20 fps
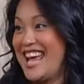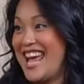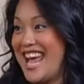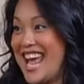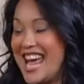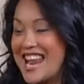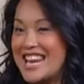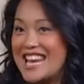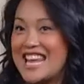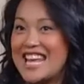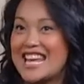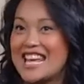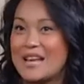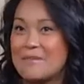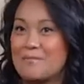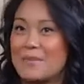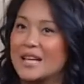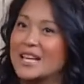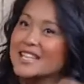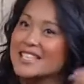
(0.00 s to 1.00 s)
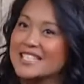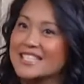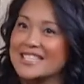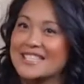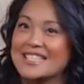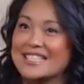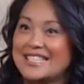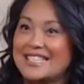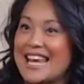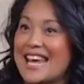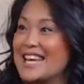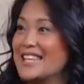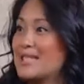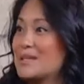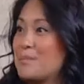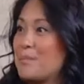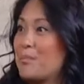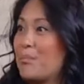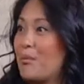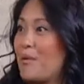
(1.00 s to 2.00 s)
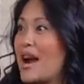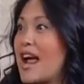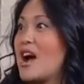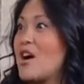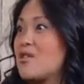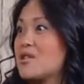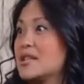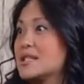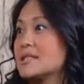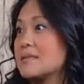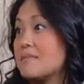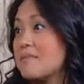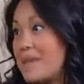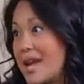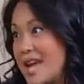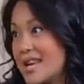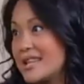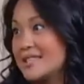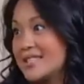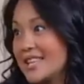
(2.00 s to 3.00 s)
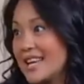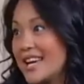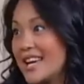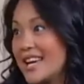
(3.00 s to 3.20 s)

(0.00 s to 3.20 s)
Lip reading: And because in the States, brown is amazing.